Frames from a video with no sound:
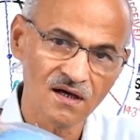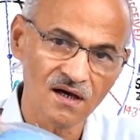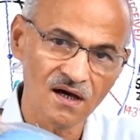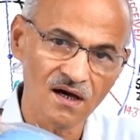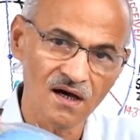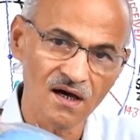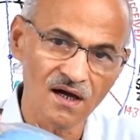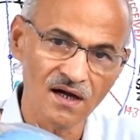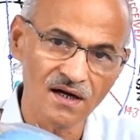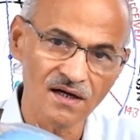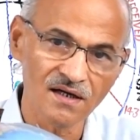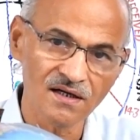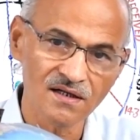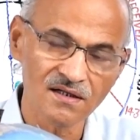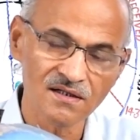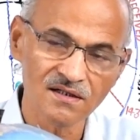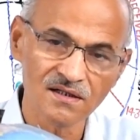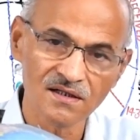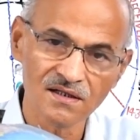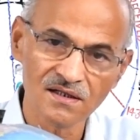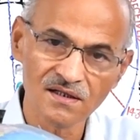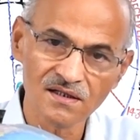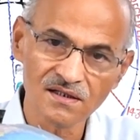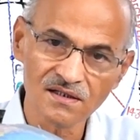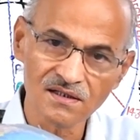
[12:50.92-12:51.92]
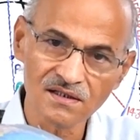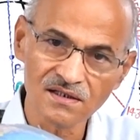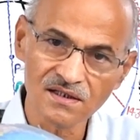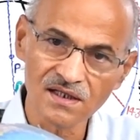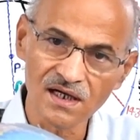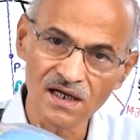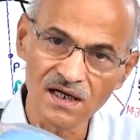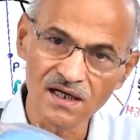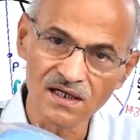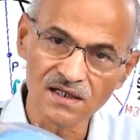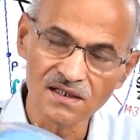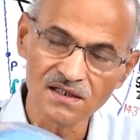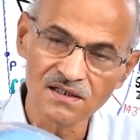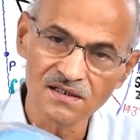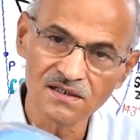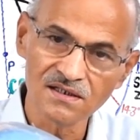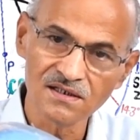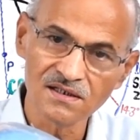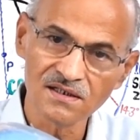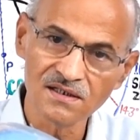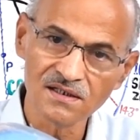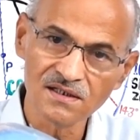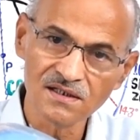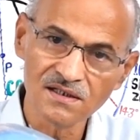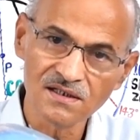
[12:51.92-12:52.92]
and that
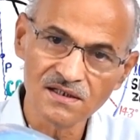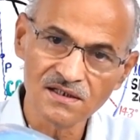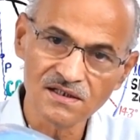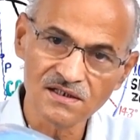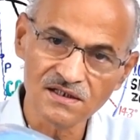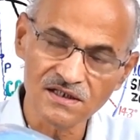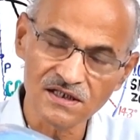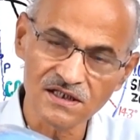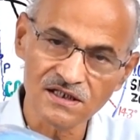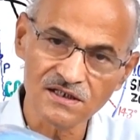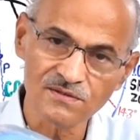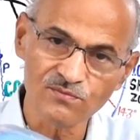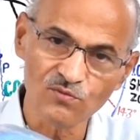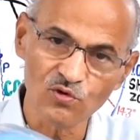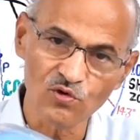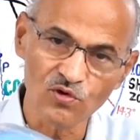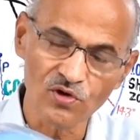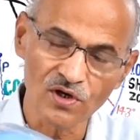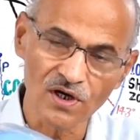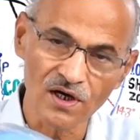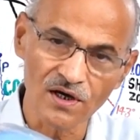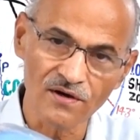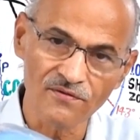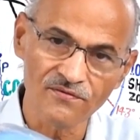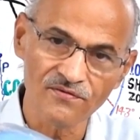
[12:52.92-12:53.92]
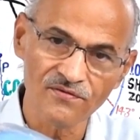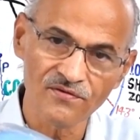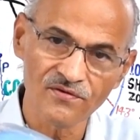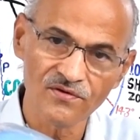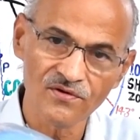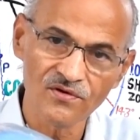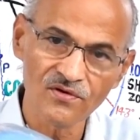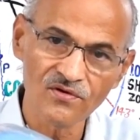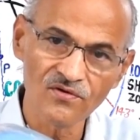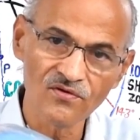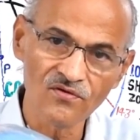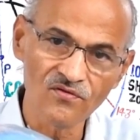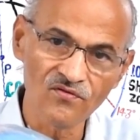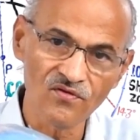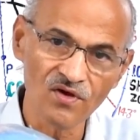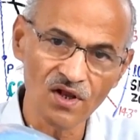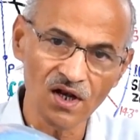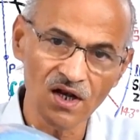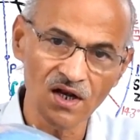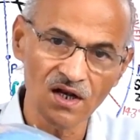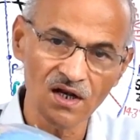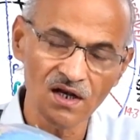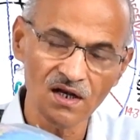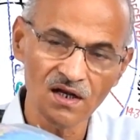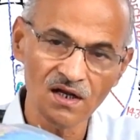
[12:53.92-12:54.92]
seismograph
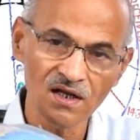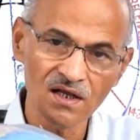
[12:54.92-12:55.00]
will